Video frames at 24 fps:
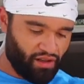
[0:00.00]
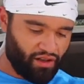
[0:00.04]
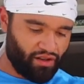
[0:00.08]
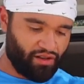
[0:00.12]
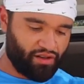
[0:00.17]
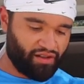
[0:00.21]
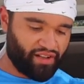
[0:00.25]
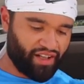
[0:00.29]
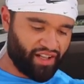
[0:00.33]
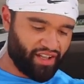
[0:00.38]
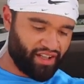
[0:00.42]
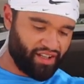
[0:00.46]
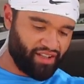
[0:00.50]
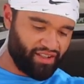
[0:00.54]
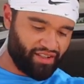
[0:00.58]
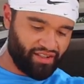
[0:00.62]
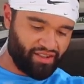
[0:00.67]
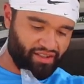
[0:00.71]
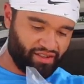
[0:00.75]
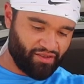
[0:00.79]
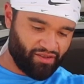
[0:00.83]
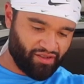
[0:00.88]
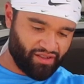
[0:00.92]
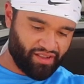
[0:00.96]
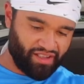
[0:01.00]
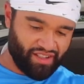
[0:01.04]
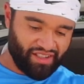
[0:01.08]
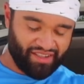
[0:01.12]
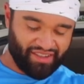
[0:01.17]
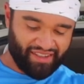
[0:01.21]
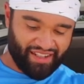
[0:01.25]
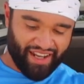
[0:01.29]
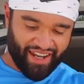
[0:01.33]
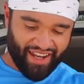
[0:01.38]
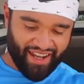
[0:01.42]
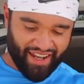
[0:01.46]
Okay.
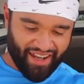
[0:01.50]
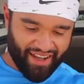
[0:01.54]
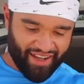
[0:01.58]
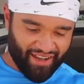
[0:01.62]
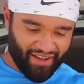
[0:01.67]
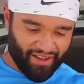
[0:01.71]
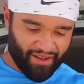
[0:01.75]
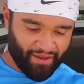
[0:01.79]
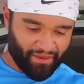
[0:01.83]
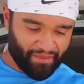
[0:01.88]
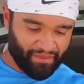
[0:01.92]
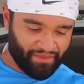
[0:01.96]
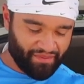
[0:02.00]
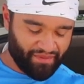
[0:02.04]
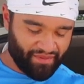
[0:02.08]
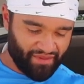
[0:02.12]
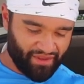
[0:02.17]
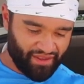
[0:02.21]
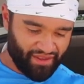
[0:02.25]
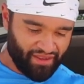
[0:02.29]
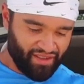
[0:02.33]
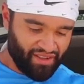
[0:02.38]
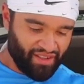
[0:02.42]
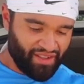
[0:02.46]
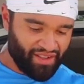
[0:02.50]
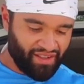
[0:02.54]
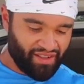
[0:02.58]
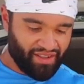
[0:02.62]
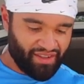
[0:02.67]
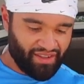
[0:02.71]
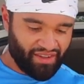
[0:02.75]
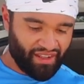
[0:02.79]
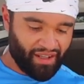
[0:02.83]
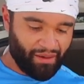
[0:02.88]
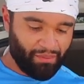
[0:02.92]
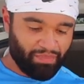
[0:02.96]
Damn.
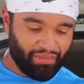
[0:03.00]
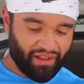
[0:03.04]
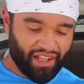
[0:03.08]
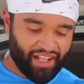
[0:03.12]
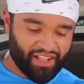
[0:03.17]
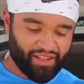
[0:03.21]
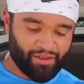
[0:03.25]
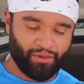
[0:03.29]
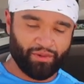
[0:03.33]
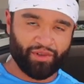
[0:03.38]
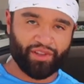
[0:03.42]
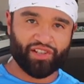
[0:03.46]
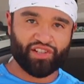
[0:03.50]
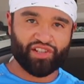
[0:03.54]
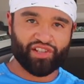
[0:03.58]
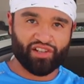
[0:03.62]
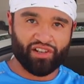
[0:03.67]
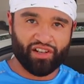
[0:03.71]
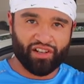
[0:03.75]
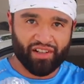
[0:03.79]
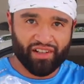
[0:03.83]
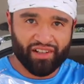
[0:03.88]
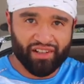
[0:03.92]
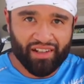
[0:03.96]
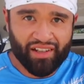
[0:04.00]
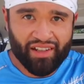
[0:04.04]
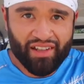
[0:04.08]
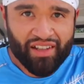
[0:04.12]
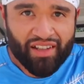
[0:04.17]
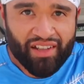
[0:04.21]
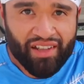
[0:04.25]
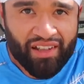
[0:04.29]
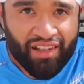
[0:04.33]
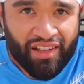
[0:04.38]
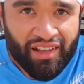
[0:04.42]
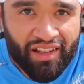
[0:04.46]
They blessed me with a shirt.
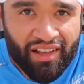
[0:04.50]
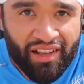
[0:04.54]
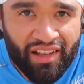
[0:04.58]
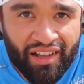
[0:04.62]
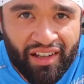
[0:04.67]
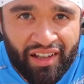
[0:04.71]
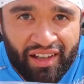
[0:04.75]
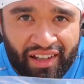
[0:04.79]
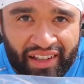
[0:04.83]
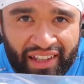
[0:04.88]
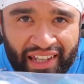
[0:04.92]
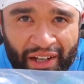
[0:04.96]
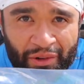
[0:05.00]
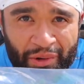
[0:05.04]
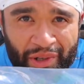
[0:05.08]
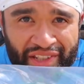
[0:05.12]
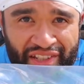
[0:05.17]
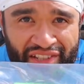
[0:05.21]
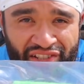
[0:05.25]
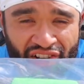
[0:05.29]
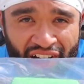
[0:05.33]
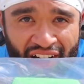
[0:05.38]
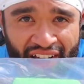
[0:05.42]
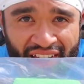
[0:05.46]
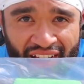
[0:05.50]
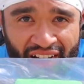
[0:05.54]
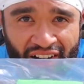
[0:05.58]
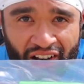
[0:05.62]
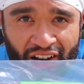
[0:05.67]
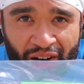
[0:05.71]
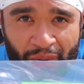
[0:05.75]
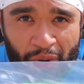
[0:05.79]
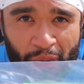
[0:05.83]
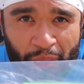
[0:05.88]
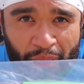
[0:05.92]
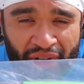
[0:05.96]
Can't wait to try that
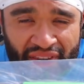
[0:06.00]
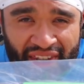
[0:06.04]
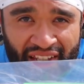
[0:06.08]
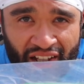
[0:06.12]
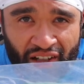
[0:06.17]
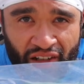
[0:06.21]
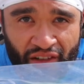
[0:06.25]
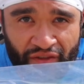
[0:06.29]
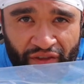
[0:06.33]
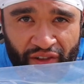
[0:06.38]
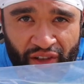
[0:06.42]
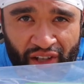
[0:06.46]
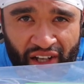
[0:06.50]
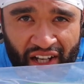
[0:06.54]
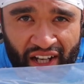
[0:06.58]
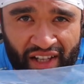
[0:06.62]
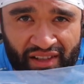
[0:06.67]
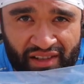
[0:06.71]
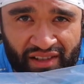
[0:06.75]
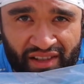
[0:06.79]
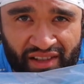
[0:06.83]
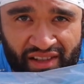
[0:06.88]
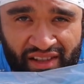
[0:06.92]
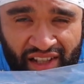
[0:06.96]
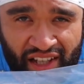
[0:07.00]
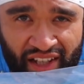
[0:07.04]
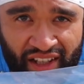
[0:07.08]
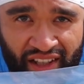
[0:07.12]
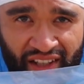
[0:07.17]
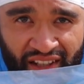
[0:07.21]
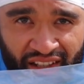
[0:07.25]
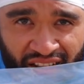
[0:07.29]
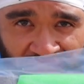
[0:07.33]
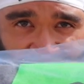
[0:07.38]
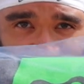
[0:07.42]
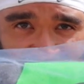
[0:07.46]
on. I'm gonna put that on for you guys in a
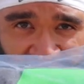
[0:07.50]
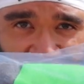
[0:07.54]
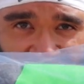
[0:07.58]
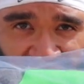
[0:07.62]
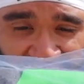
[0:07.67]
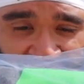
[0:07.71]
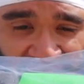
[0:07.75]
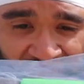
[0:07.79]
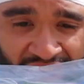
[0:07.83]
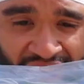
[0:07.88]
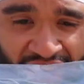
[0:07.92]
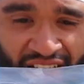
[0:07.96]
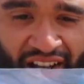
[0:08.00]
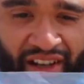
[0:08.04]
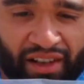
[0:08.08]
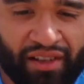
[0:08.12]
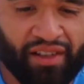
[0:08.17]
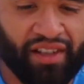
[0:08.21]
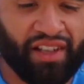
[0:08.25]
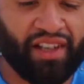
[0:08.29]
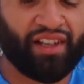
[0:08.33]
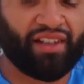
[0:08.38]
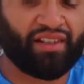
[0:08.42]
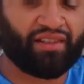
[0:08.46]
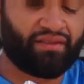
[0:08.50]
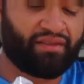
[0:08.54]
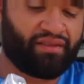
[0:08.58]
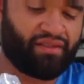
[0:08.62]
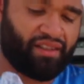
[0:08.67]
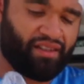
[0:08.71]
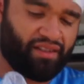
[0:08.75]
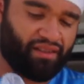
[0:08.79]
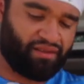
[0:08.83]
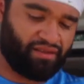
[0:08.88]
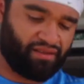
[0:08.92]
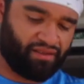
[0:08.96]
second. Hell yeah.
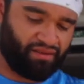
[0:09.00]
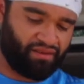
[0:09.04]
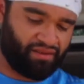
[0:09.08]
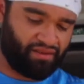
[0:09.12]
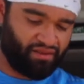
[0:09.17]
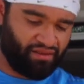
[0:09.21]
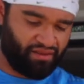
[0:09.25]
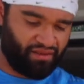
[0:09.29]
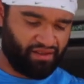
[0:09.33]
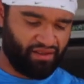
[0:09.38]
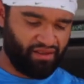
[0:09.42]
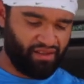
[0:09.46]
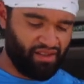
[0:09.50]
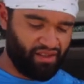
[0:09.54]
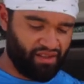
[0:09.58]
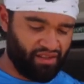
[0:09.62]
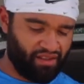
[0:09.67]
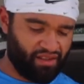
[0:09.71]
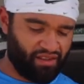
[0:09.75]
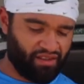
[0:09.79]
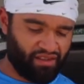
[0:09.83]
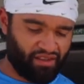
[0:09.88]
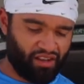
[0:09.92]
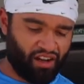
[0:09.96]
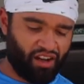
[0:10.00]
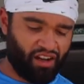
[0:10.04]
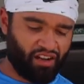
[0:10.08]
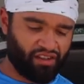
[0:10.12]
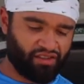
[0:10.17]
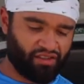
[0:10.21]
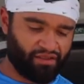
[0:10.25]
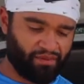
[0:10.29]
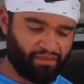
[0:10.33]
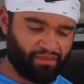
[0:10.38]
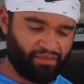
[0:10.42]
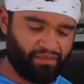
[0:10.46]
This is
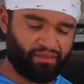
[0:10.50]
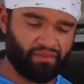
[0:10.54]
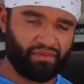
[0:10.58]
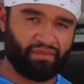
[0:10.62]
awesome.